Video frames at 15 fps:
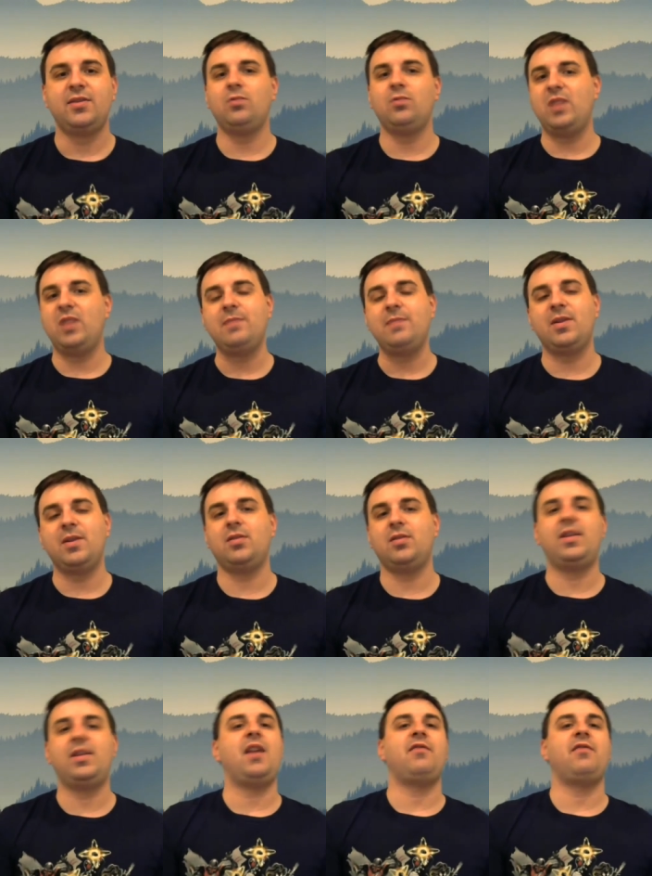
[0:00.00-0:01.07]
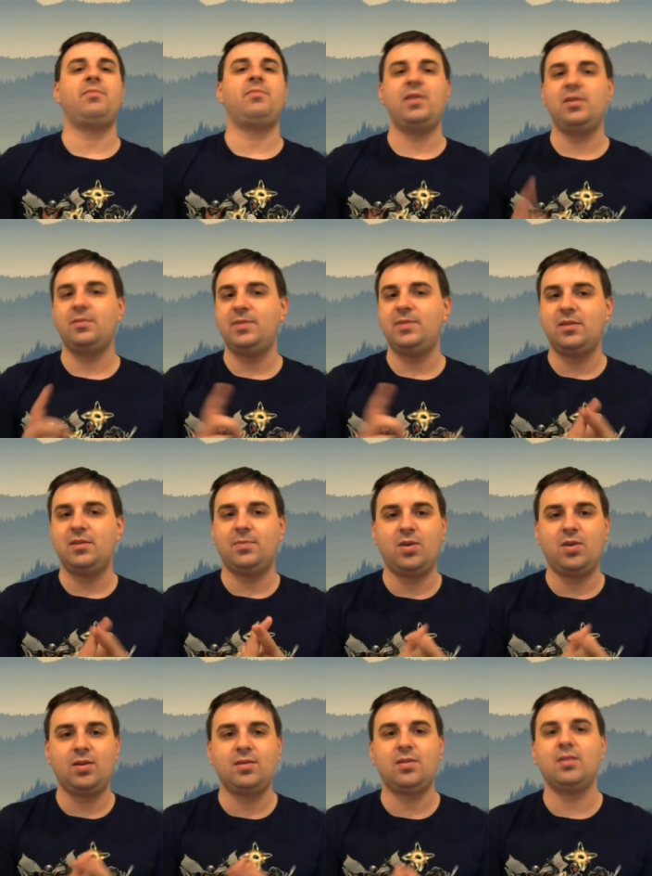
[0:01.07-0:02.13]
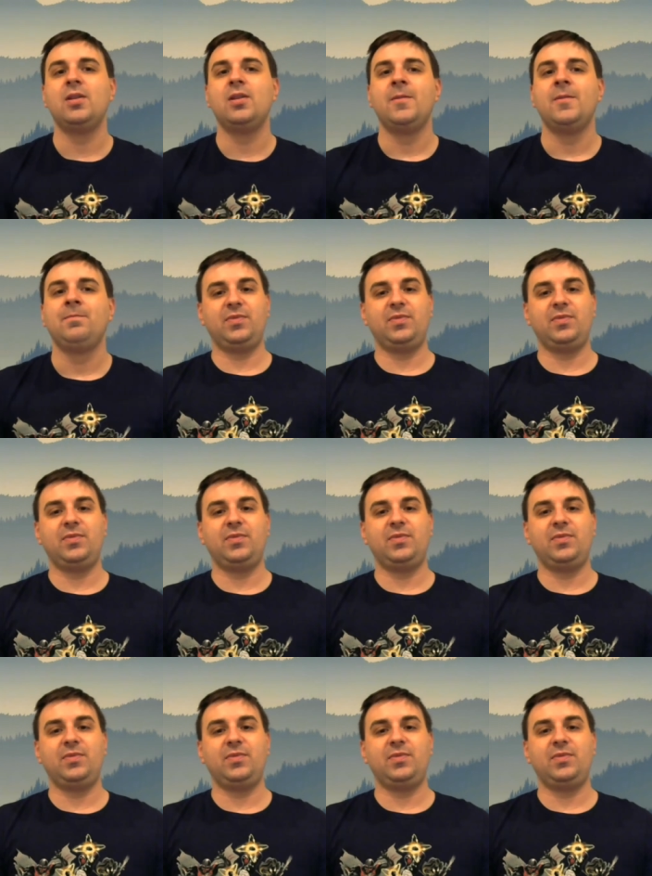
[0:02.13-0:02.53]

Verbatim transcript: They're way better. They have better Peter Parker.